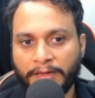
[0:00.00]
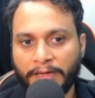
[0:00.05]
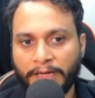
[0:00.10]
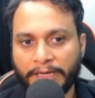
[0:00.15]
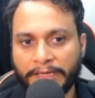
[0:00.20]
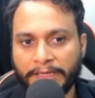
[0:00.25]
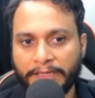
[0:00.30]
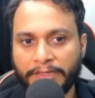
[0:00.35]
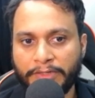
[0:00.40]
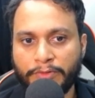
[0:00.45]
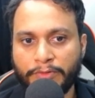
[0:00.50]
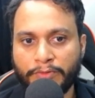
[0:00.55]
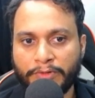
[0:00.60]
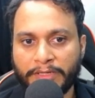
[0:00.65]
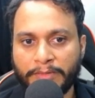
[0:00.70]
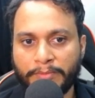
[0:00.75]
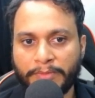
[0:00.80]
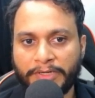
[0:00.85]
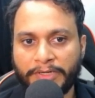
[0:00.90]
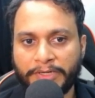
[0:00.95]
again, you
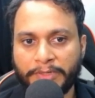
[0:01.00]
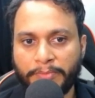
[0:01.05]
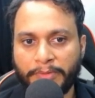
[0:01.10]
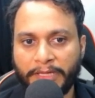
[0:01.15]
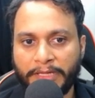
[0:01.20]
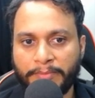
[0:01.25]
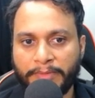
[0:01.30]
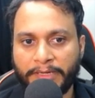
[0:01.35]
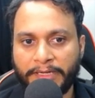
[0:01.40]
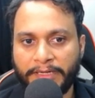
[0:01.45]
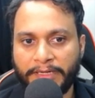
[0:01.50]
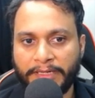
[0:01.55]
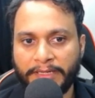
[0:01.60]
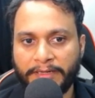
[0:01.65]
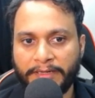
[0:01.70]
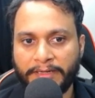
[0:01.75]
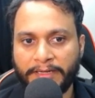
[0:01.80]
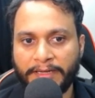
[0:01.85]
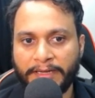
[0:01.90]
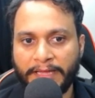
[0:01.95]
can multiply by
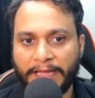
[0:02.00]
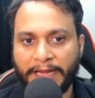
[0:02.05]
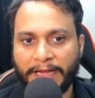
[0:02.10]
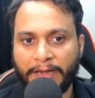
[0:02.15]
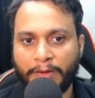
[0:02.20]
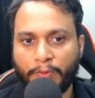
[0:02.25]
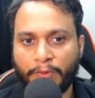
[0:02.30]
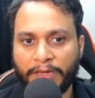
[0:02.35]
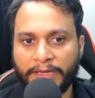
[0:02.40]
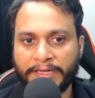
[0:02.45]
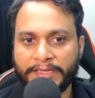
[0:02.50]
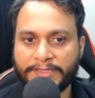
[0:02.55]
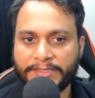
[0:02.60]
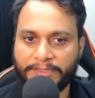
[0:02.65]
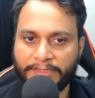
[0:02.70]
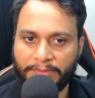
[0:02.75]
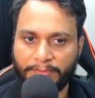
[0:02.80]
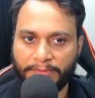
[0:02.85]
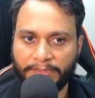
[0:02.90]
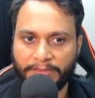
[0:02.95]
10 and add 1 as
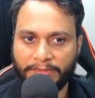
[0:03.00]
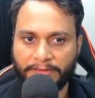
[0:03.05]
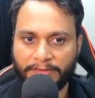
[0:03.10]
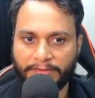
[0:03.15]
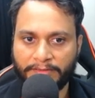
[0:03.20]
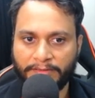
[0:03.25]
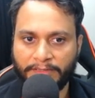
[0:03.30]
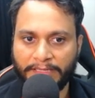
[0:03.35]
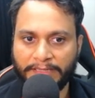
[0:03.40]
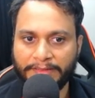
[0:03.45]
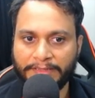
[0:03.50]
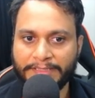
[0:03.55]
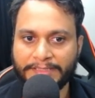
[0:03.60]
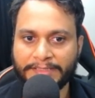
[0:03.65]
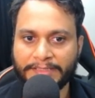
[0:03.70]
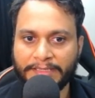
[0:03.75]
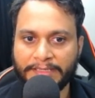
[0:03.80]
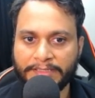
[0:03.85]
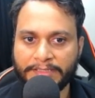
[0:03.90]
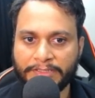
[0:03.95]
the remainder. In
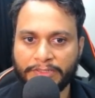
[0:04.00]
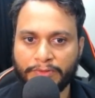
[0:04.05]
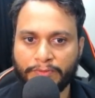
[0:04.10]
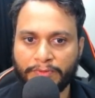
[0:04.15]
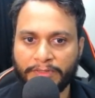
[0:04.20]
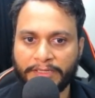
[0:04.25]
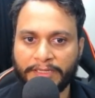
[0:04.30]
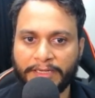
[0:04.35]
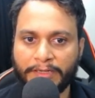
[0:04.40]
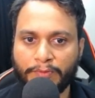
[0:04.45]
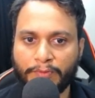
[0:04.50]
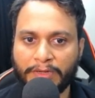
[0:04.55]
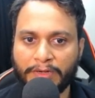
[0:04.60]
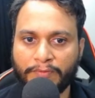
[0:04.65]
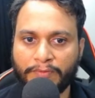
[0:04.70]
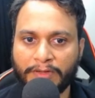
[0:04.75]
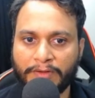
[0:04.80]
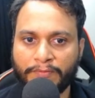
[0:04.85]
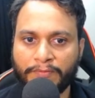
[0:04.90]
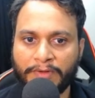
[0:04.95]
this case, you will get
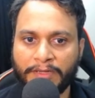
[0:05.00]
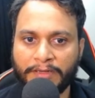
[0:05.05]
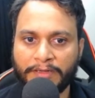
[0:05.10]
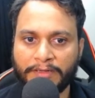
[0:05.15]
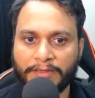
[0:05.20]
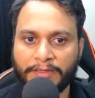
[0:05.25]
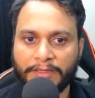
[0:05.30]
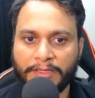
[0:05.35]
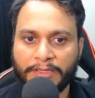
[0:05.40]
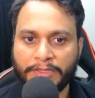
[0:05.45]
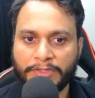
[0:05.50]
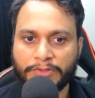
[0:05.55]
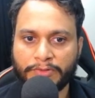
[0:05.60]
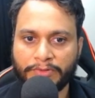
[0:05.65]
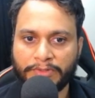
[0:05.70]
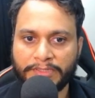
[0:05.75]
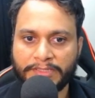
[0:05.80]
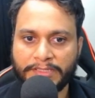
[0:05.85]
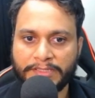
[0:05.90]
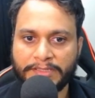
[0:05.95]
111.
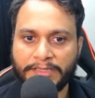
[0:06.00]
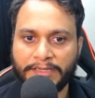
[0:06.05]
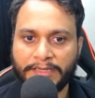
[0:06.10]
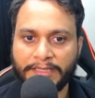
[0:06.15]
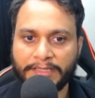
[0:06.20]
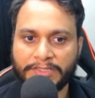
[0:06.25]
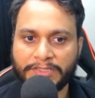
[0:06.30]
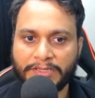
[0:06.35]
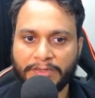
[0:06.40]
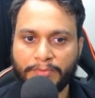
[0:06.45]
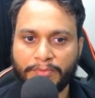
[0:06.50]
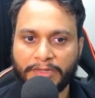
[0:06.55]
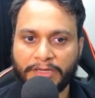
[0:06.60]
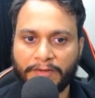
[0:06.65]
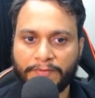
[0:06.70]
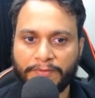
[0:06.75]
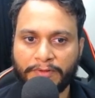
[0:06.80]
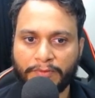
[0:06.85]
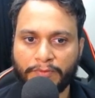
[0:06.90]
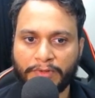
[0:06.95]
So this is the next number
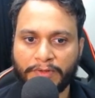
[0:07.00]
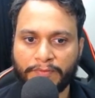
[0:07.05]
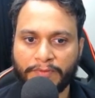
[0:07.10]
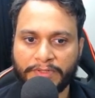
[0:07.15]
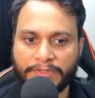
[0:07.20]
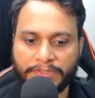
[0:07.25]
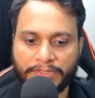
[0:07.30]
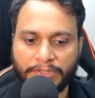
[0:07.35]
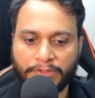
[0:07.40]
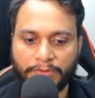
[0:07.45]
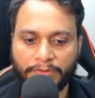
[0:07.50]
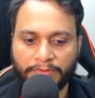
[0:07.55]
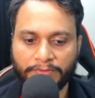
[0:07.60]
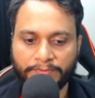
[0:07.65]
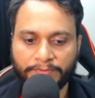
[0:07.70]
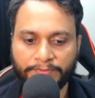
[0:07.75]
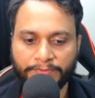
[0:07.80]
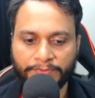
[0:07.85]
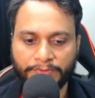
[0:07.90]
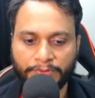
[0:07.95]
after
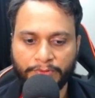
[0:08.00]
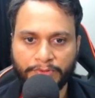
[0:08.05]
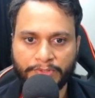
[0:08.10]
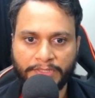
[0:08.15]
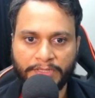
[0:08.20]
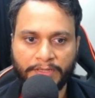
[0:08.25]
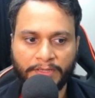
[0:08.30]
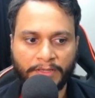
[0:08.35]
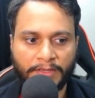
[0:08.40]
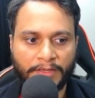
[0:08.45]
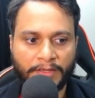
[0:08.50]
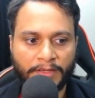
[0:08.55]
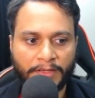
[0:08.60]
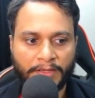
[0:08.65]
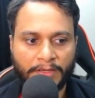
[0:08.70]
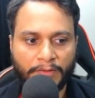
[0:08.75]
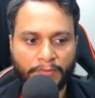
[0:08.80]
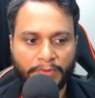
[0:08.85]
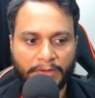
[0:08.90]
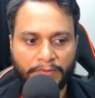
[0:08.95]
110. You see,
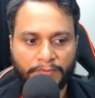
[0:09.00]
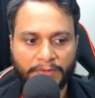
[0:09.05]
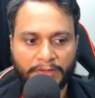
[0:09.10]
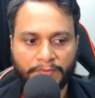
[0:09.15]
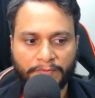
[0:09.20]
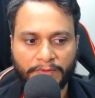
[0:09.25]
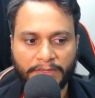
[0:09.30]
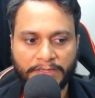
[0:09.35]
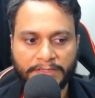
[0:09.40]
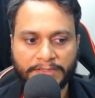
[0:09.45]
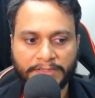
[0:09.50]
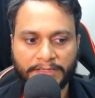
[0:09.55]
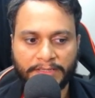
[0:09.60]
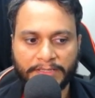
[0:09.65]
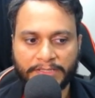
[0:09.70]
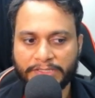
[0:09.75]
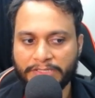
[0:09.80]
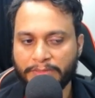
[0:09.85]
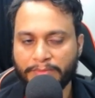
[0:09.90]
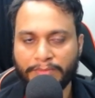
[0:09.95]
111 is the
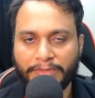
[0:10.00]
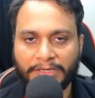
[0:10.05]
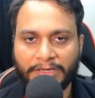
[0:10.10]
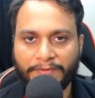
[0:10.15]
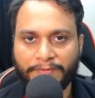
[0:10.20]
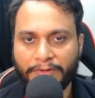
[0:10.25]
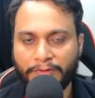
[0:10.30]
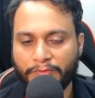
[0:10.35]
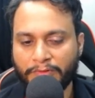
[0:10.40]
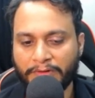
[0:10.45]
next number after